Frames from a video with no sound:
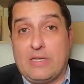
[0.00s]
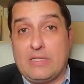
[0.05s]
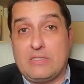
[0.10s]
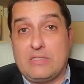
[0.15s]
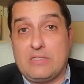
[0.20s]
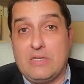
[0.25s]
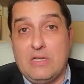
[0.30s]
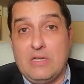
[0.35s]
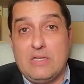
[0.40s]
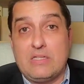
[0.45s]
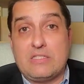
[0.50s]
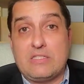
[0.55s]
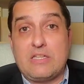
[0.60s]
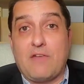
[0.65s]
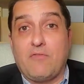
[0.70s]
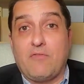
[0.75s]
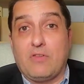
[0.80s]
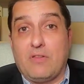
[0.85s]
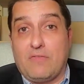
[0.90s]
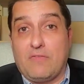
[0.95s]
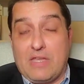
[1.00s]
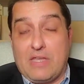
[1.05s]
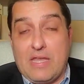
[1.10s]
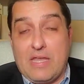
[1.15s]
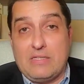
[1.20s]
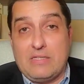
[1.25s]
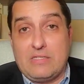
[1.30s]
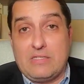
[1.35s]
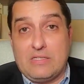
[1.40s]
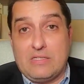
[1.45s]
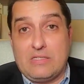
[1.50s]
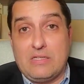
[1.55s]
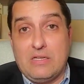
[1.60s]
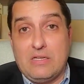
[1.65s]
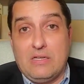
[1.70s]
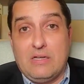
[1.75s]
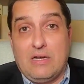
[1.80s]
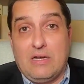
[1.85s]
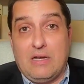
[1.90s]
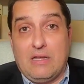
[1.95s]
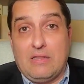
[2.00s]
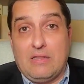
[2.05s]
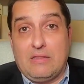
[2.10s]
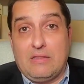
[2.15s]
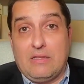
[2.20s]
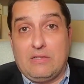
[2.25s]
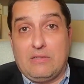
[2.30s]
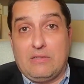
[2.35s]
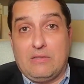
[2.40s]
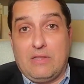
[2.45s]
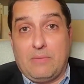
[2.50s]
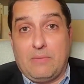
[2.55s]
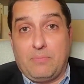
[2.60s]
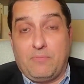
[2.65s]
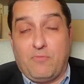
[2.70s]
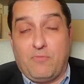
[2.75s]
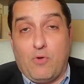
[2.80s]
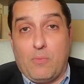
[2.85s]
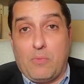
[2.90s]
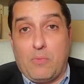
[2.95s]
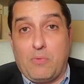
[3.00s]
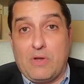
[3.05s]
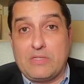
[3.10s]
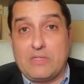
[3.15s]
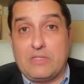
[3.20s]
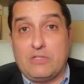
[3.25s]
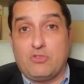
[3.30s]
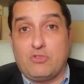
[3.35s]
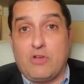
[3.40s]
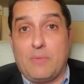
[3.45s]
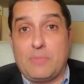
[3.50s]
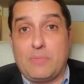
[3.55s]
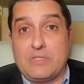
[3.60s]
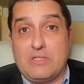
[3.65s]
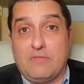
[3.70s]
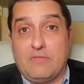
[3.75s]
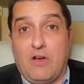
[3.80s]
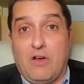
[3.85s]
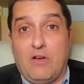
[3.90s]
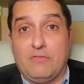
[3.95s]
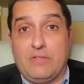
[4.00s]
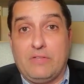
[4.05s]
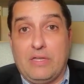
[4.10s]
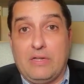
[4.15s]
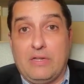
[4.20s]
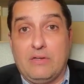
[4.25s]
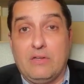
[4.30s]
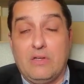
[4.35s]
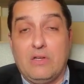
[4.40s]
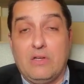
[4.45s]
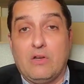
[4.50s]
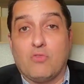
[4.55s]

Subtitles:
It's several of the cases that former President Trump is involved in